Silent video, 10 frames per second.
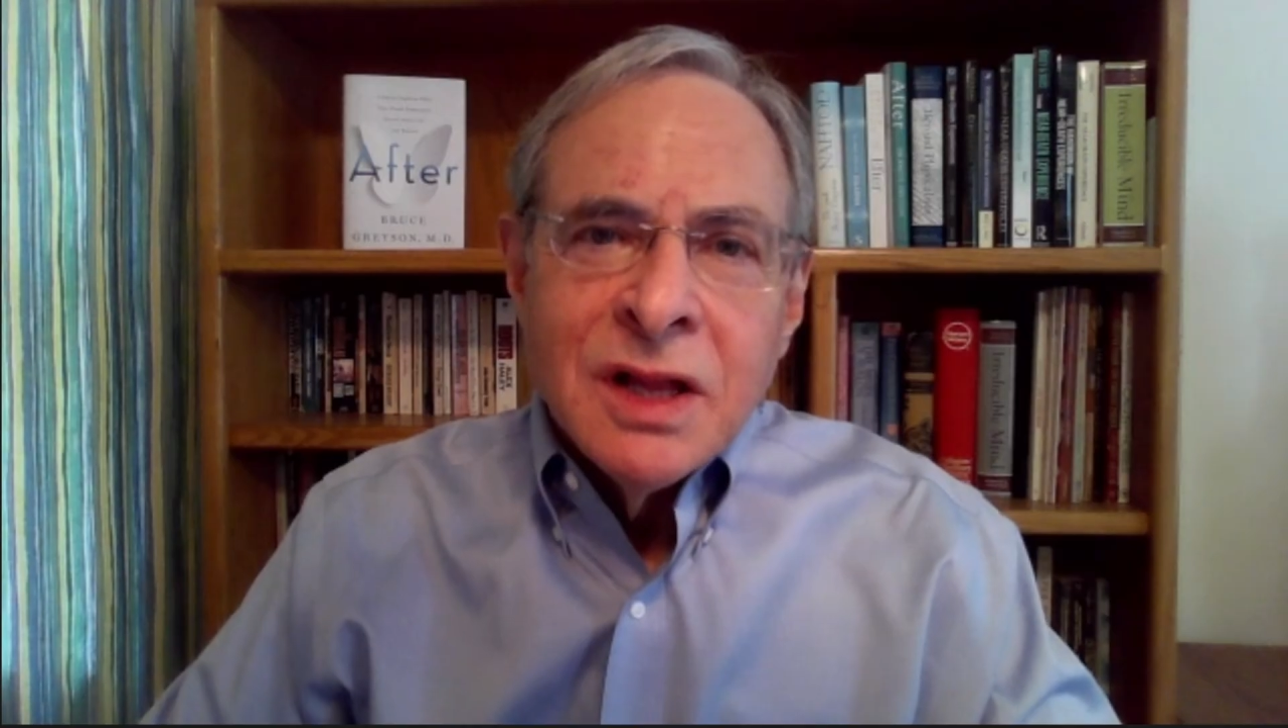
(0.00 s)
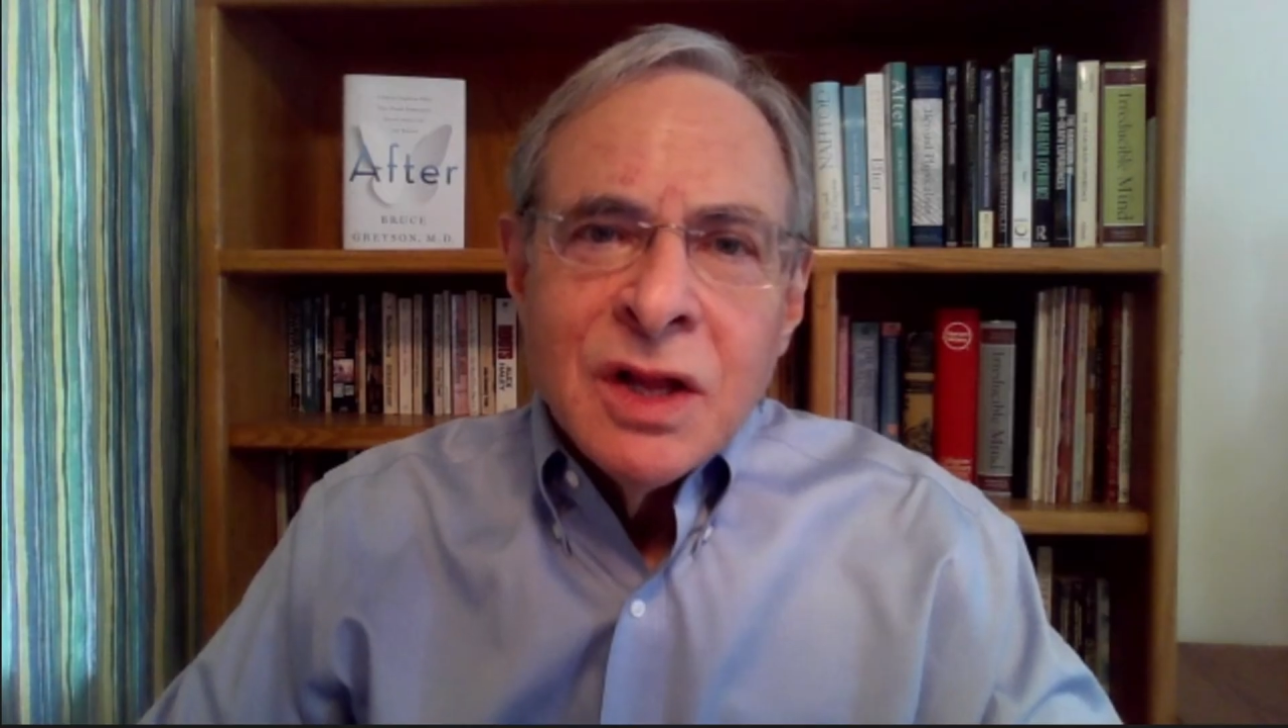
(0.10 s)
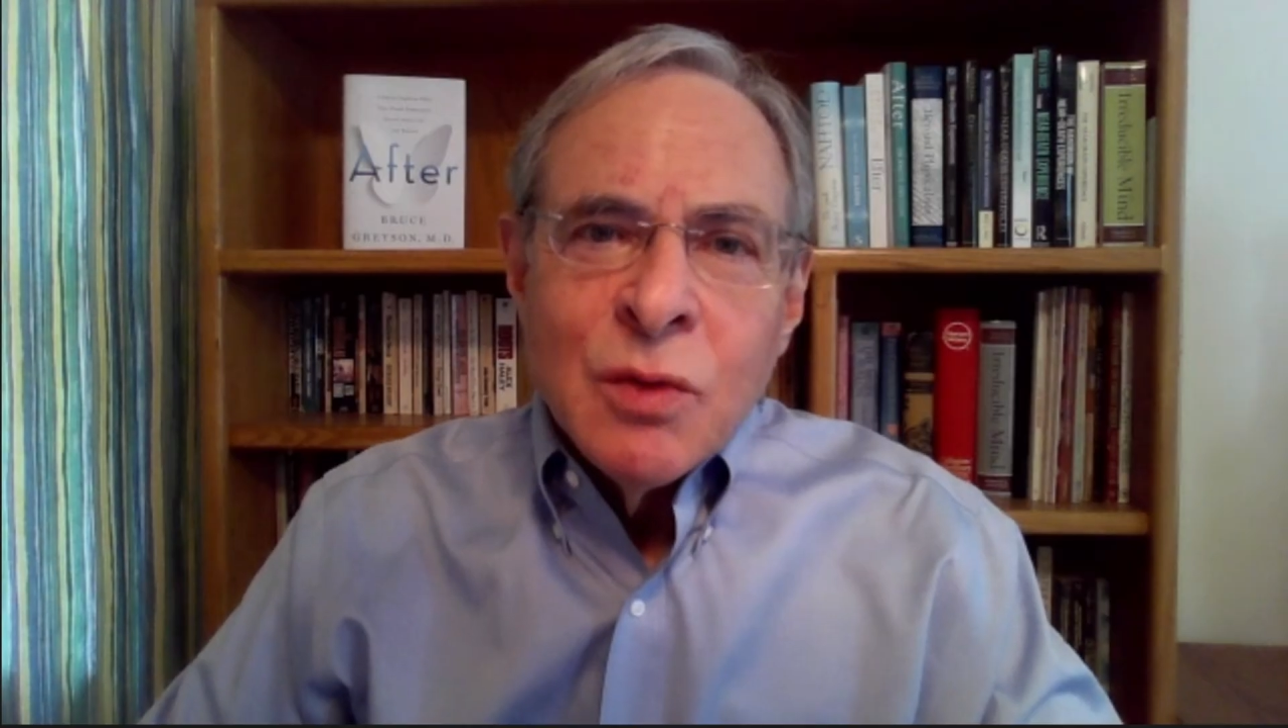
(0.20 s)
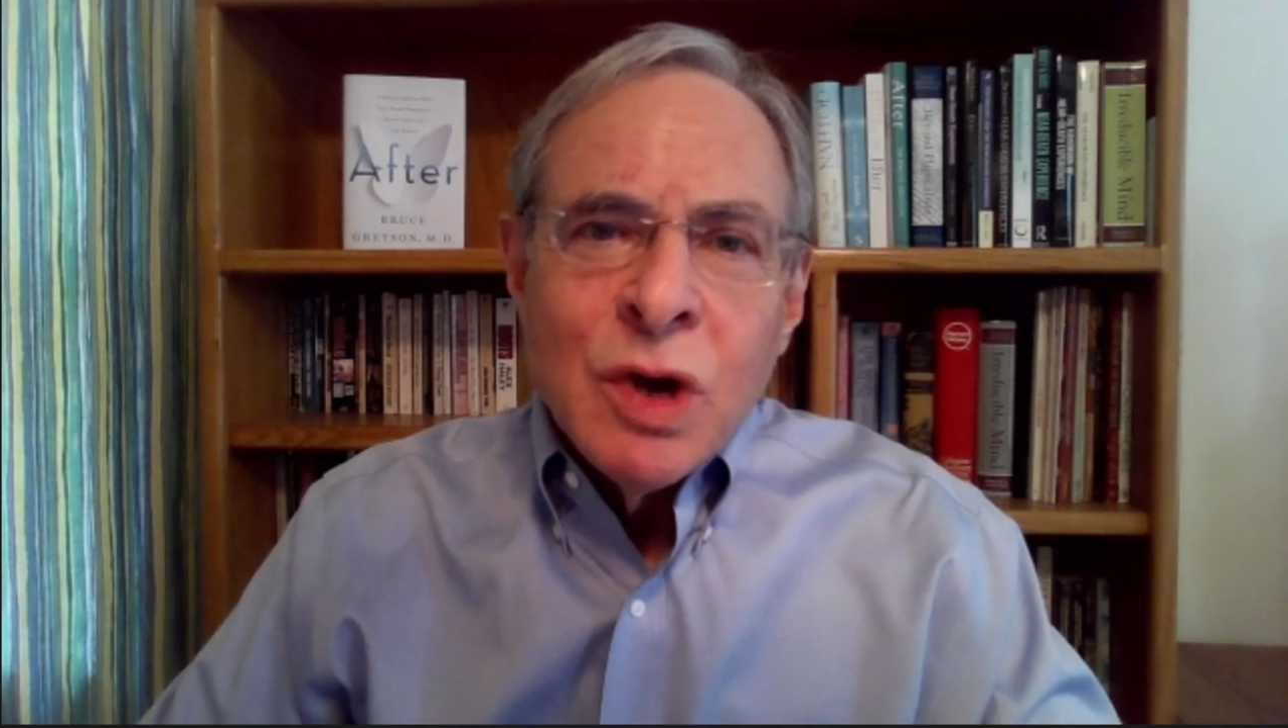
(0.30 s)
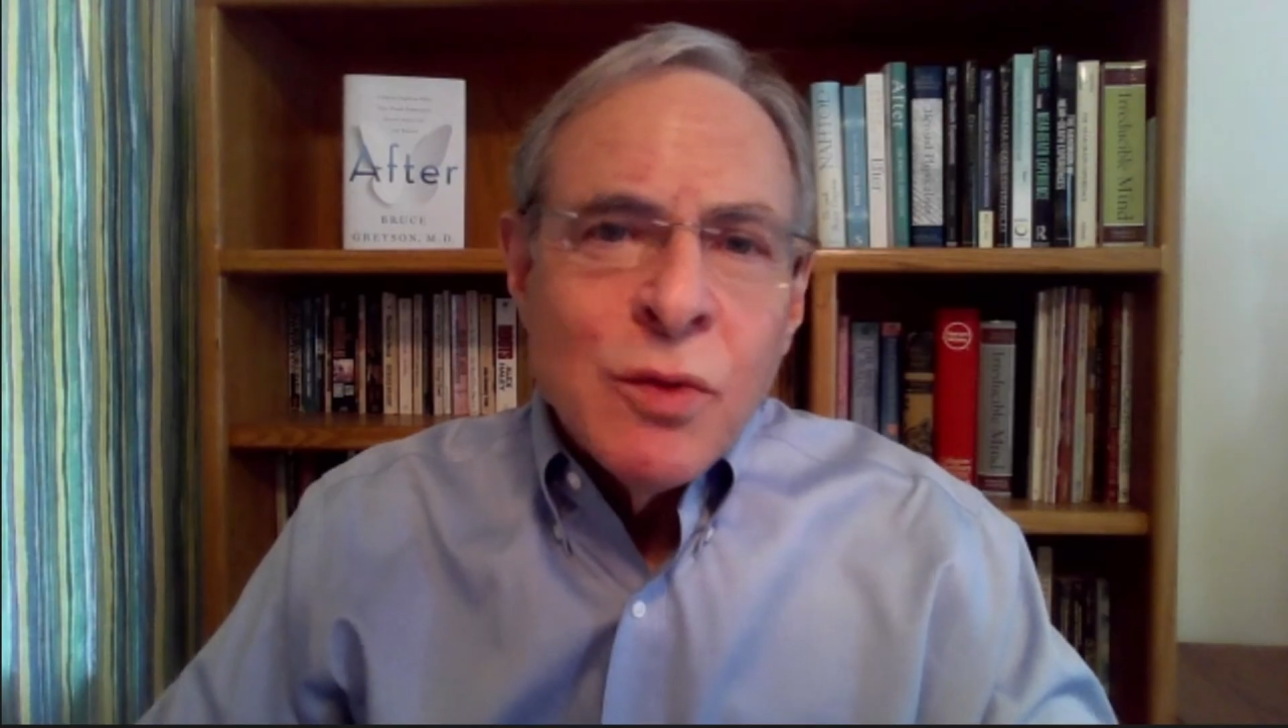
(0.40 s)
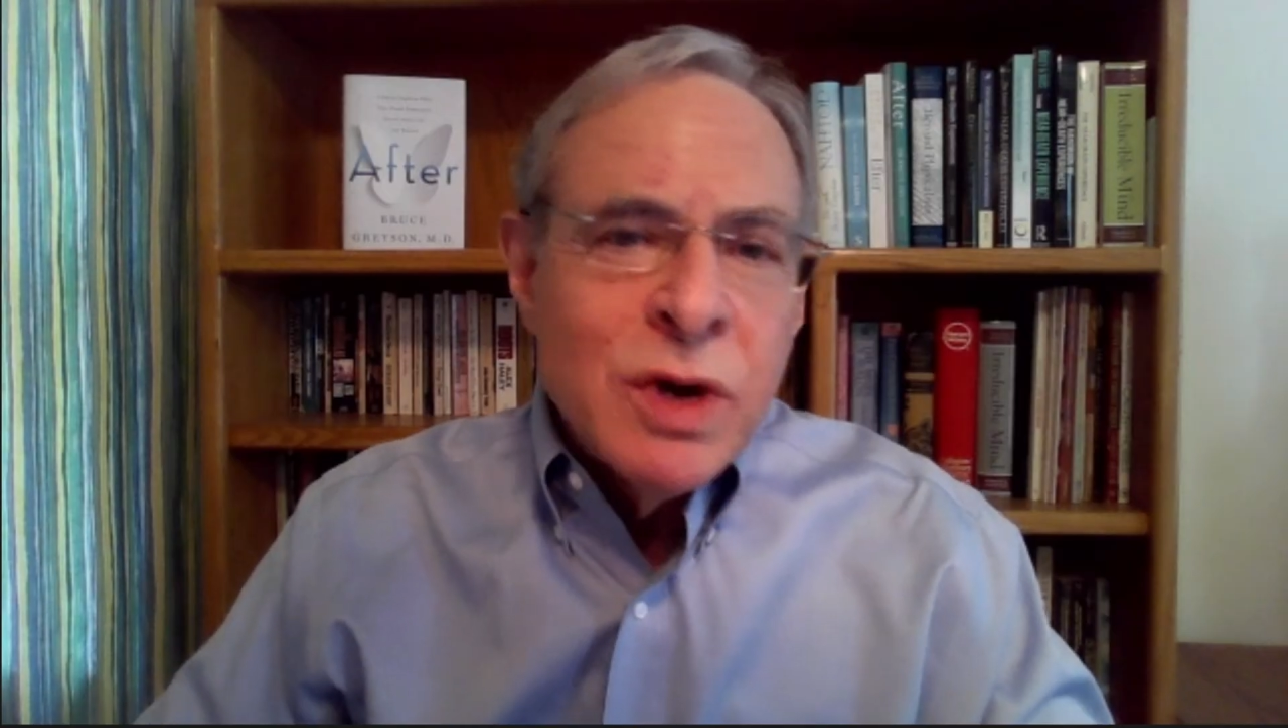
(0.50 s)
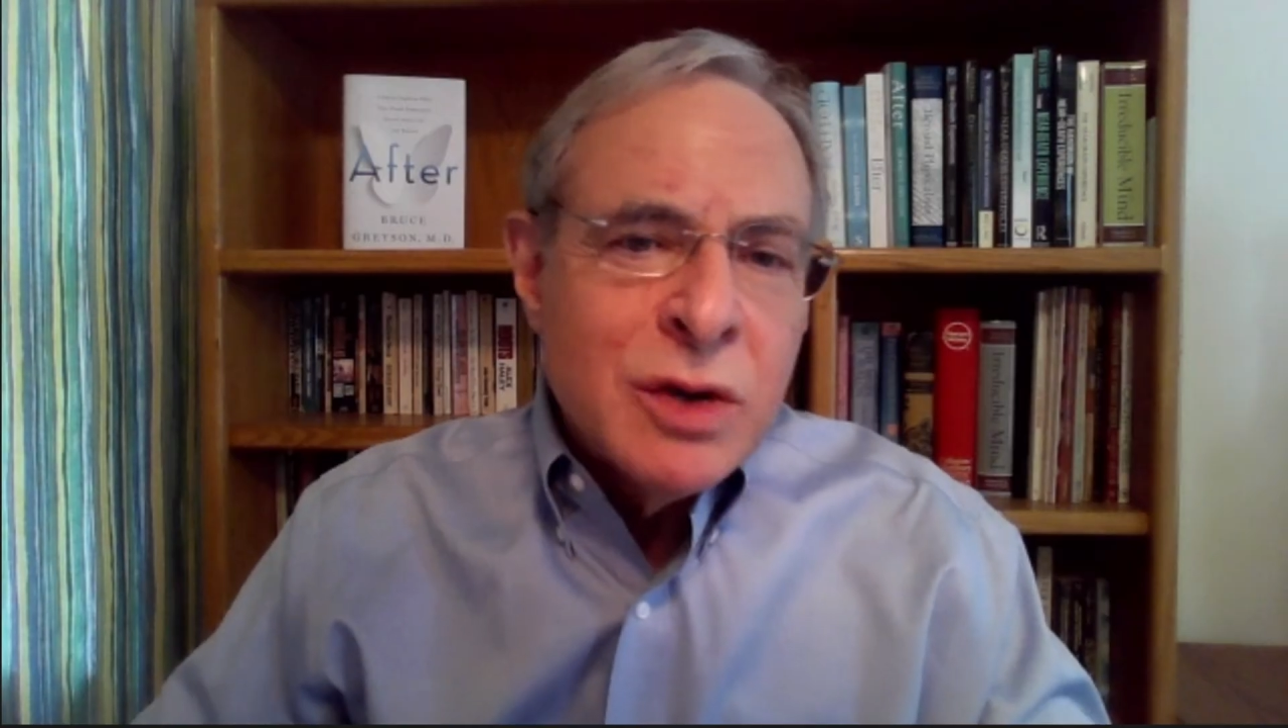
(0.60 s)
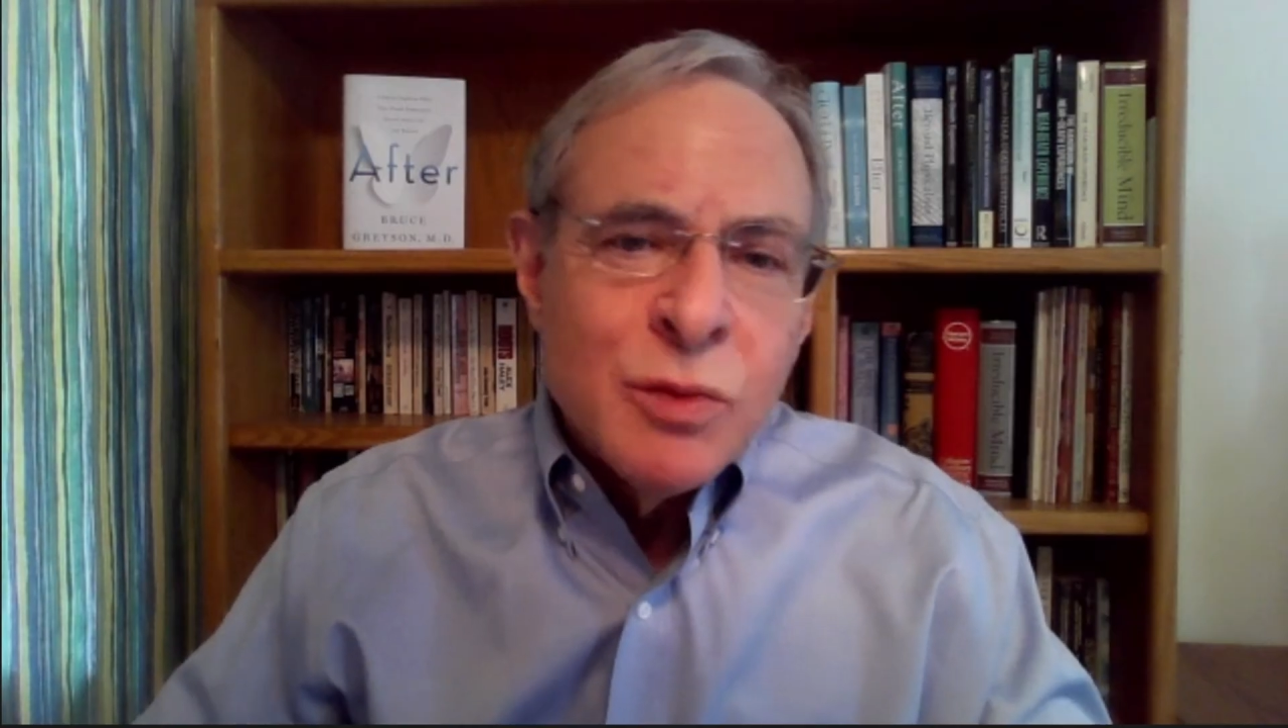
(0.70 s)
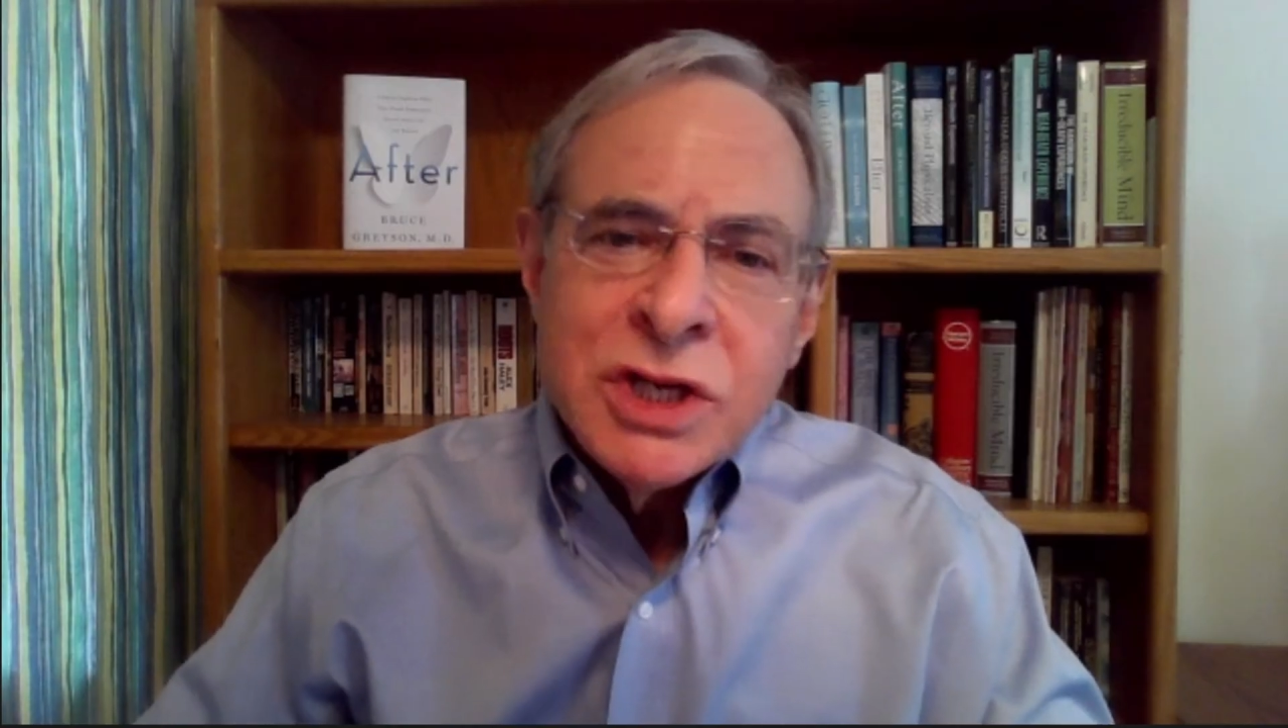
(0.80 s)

Well, we